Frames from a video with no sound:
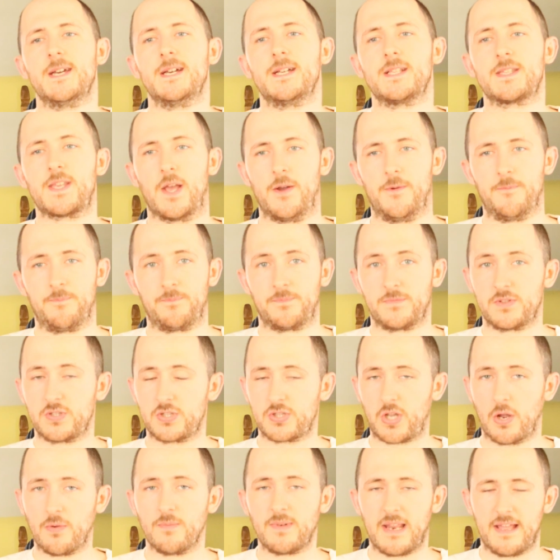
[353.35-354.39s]
So
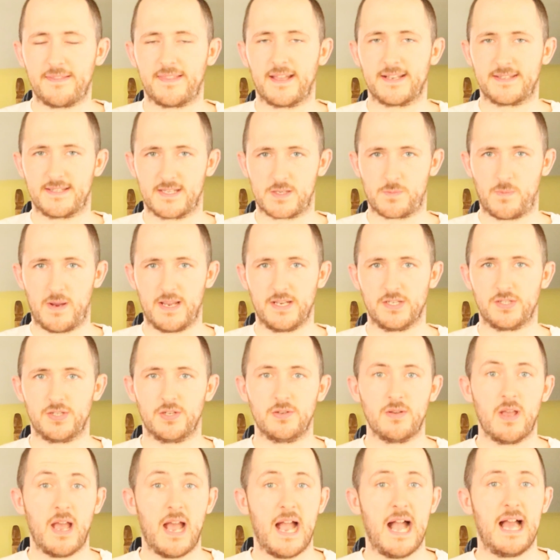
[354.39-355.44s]
don't let that dissuade
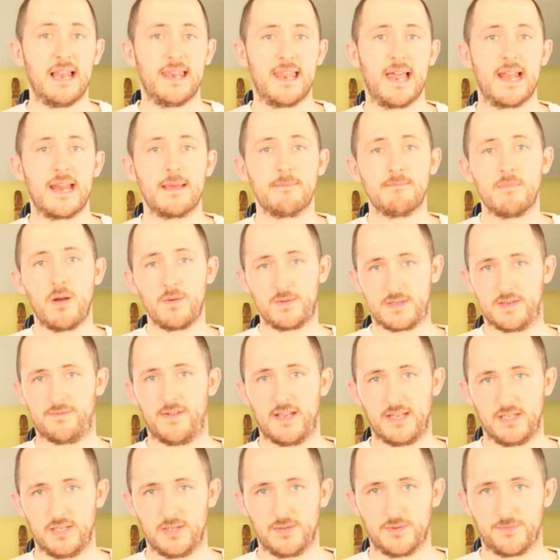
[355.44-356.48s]
you and let it
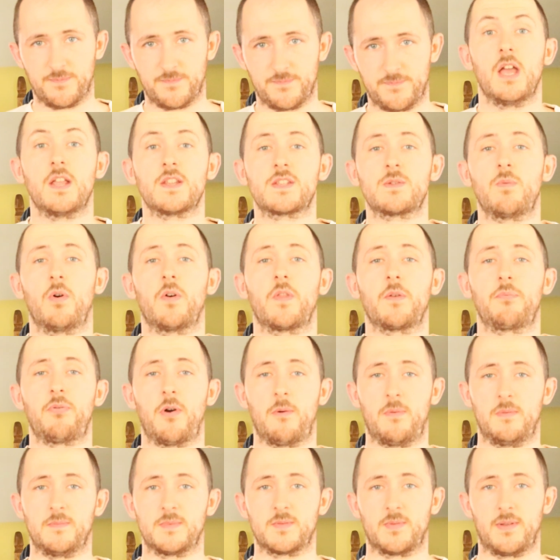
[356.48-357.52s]
motivate you. So what are the
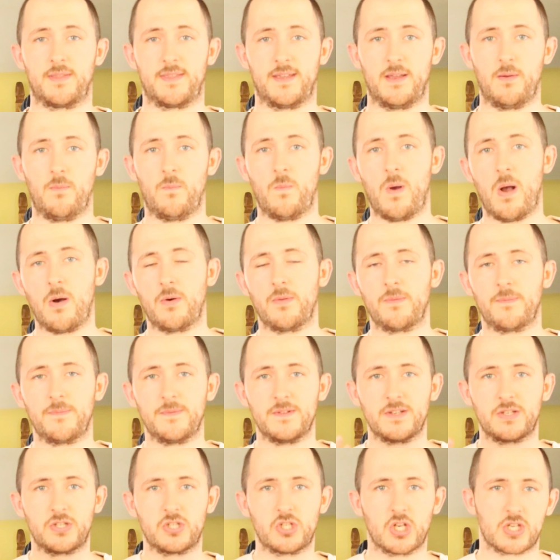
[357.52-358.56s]
problems with it? Well,
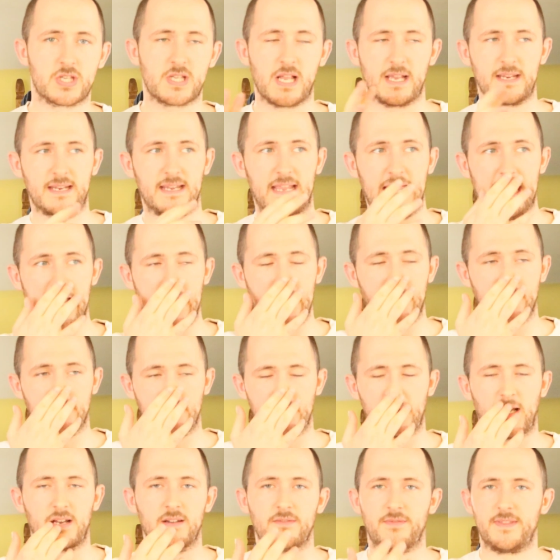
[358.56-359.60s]
just like in
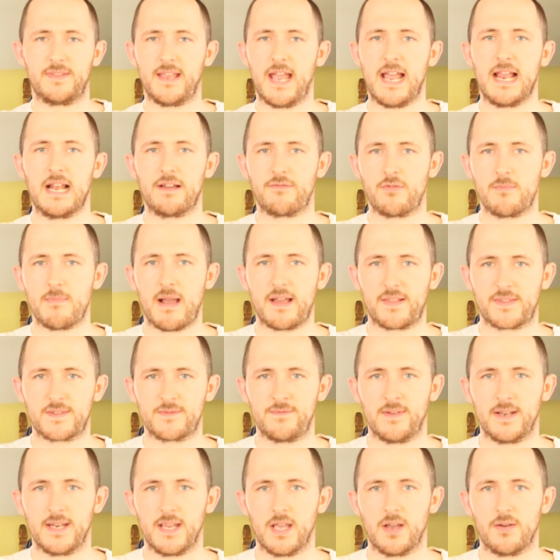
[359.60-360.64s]
kind of the A-level maths
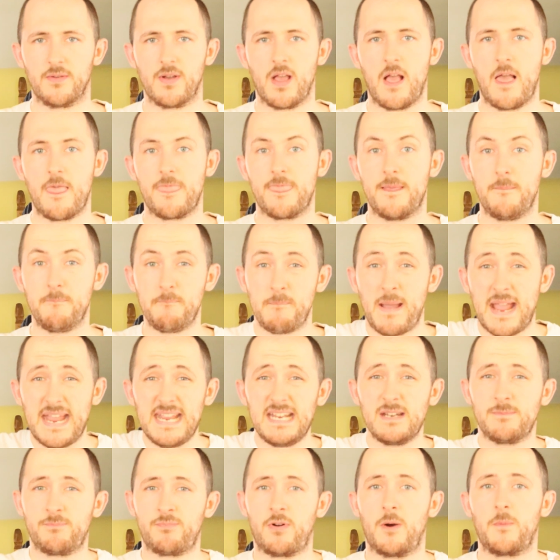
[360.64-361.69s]
video, the
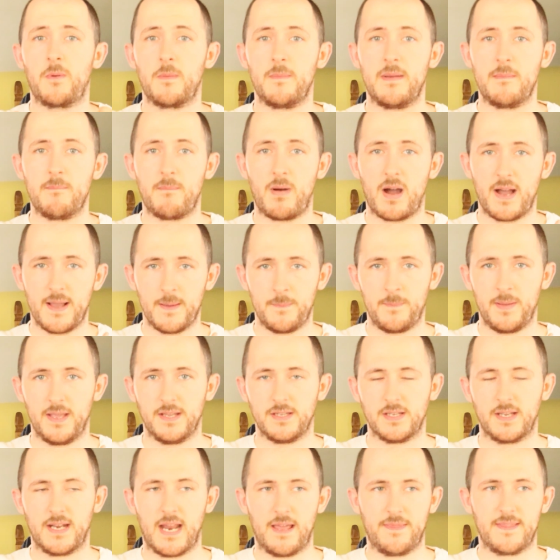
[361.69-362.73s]
main problem, in my
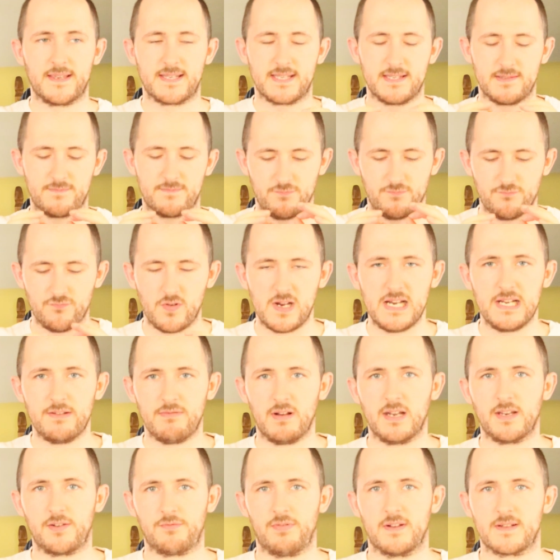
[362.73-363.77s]
opinion, and this really,
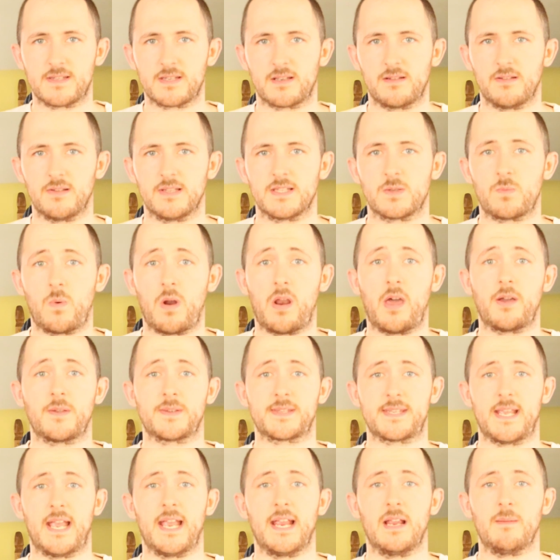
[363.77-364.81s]
really critical, is what I was
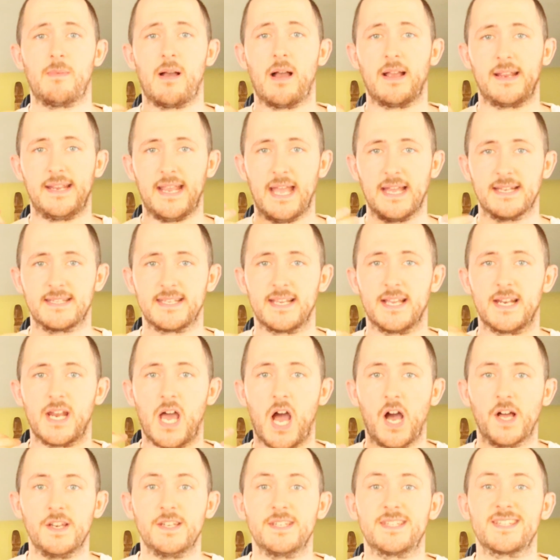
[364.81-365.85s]
saying about getting an
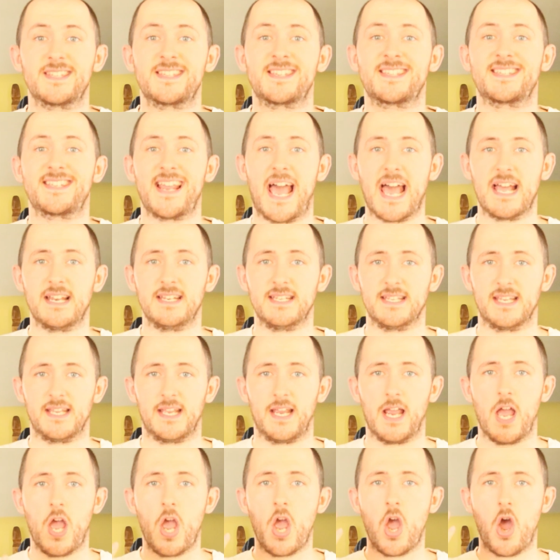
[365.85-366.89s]

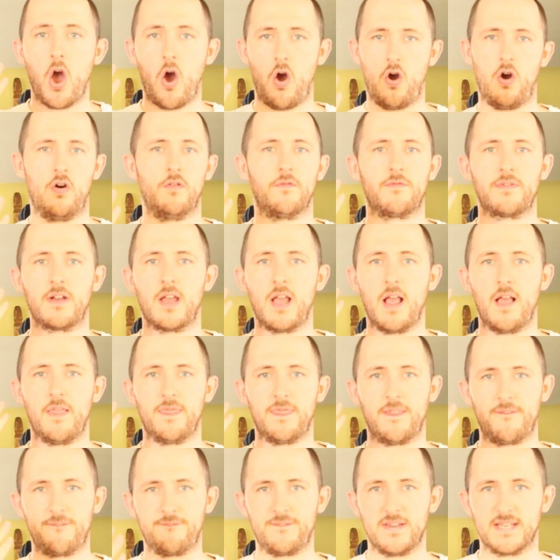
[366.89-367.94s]
understanding of
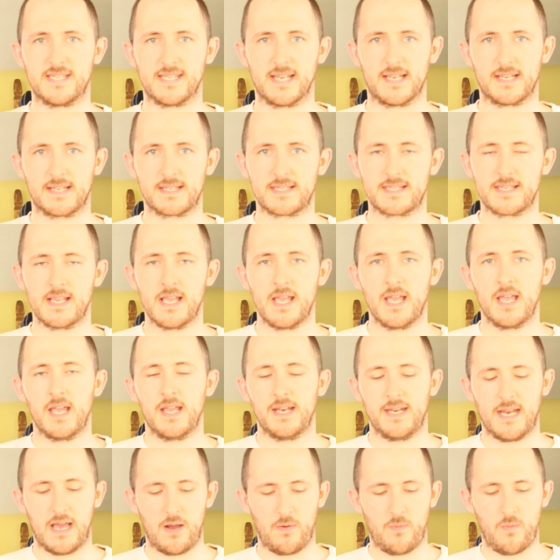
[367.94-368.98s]
the physics.
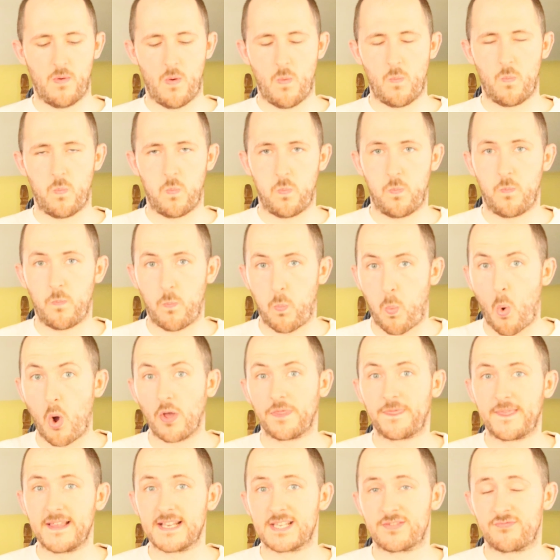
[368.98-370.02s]
Now,
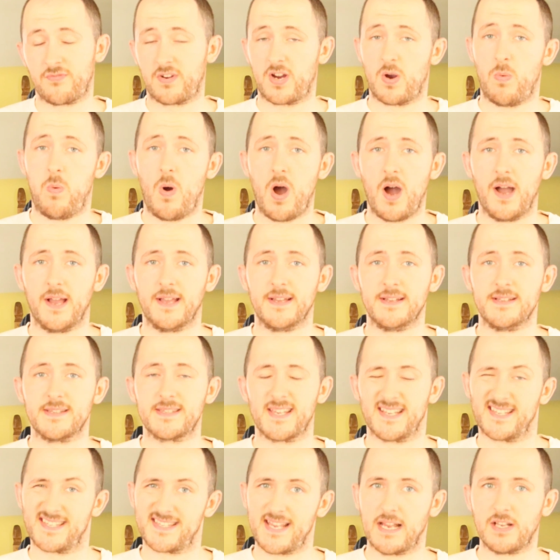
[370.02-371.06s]
what this requires,
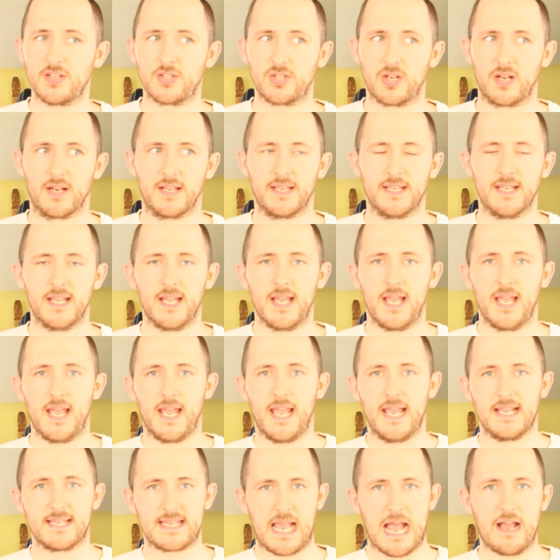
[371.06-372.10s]
essentially,
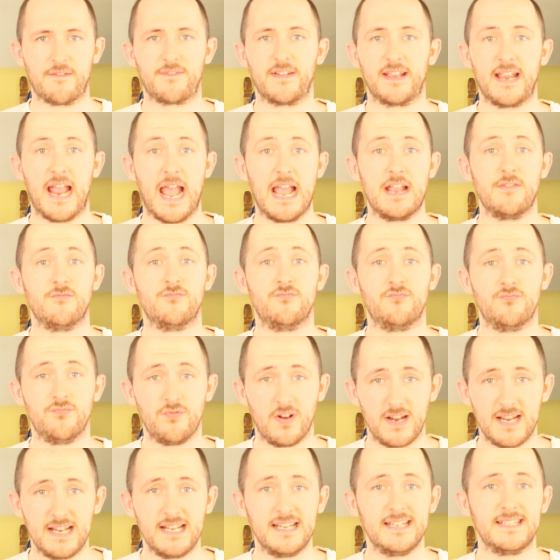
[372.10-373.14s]
is having a
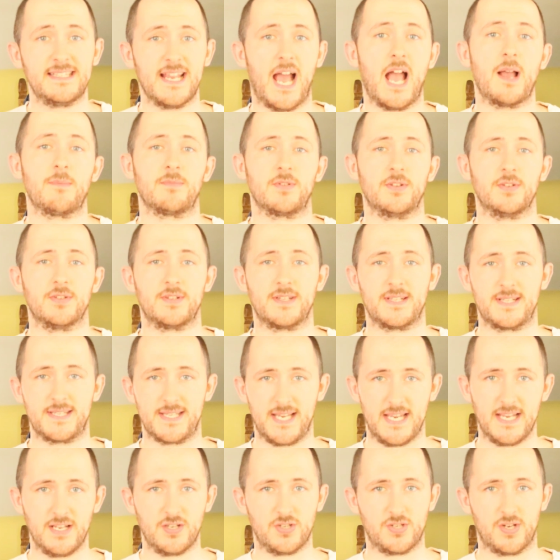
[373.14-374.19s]
really damn good
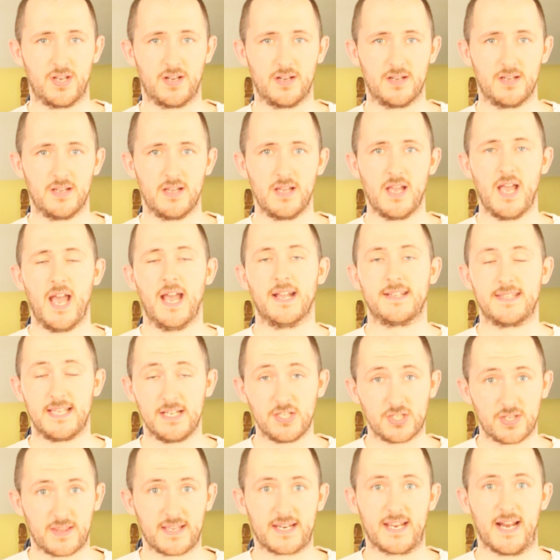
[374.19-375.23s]
teacher. A
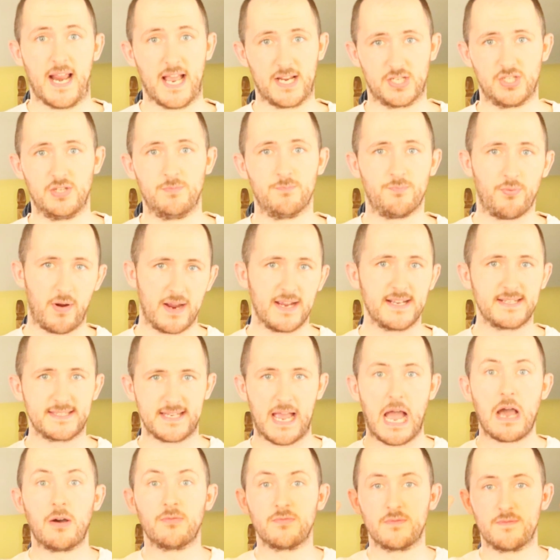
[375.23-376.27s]
teacher that can actually break
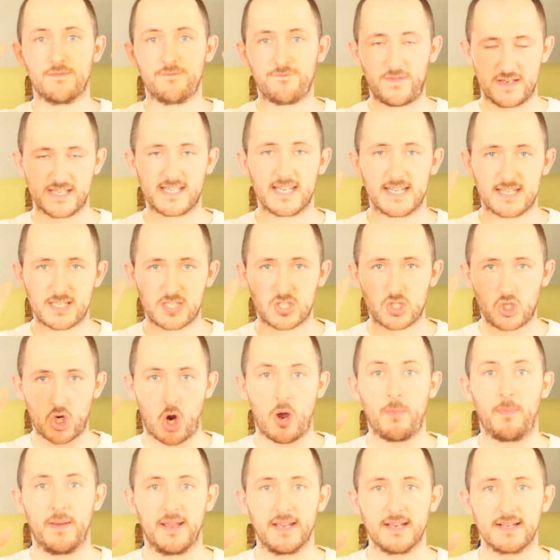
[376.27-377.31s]
down physics
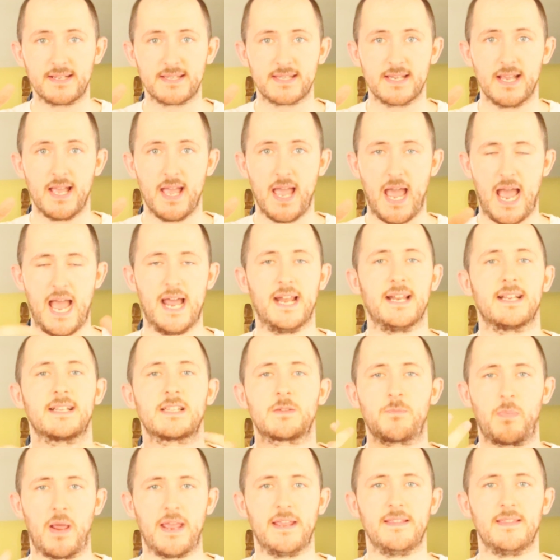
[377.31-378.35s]
topics and
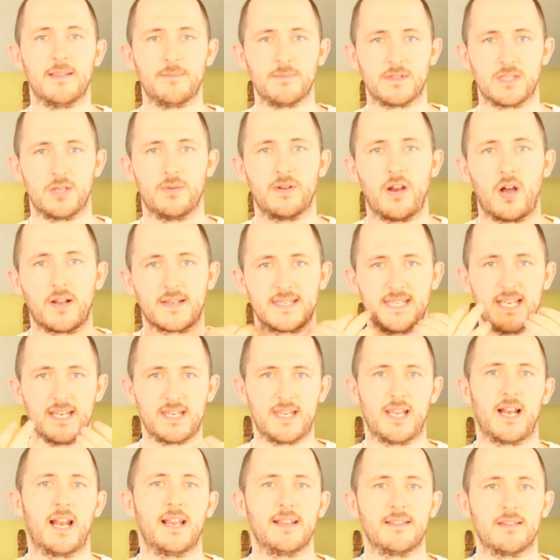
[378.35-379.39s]
explain them to you and
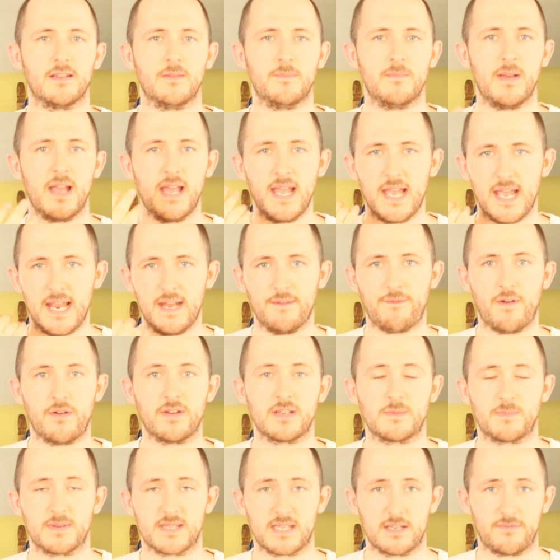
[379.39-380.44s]
articulate them in a very
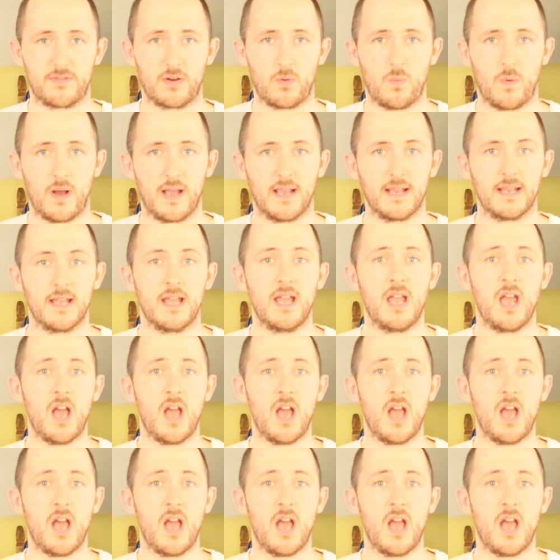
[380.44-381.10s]
specific way.